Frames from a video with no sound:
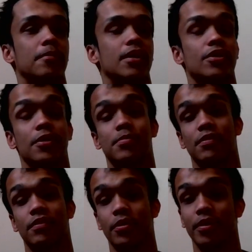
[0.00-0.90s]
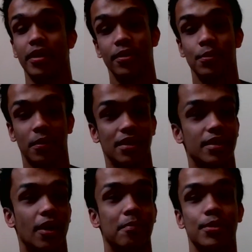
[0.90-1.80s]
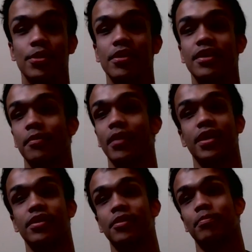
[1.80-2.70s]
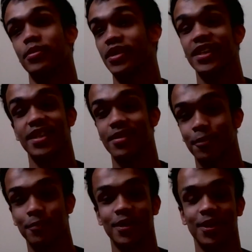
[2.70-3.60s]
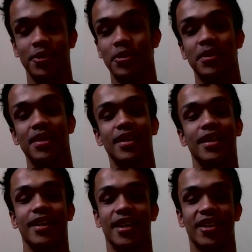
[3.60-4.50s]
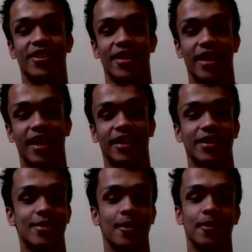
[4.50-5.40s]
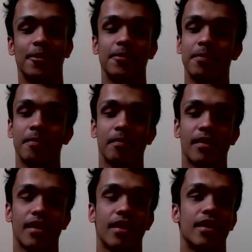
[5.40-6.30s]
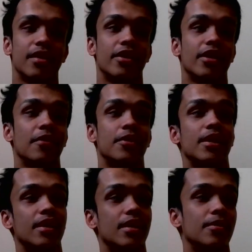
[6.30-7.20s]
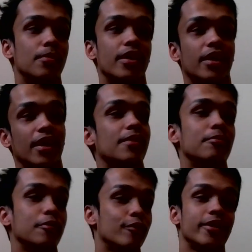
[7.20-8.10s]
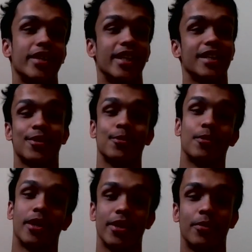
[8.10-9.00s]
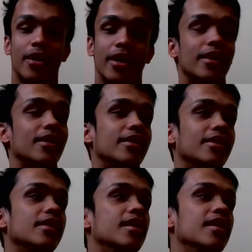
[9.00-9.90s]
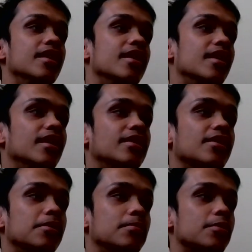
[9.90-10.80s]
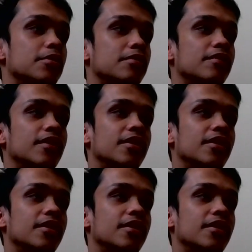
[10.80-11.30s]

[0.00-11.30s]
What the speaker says: in terms of careers, well, the opportunity might not present itself to you and all that. So you're gonna be working before you get to where you are. And in terms of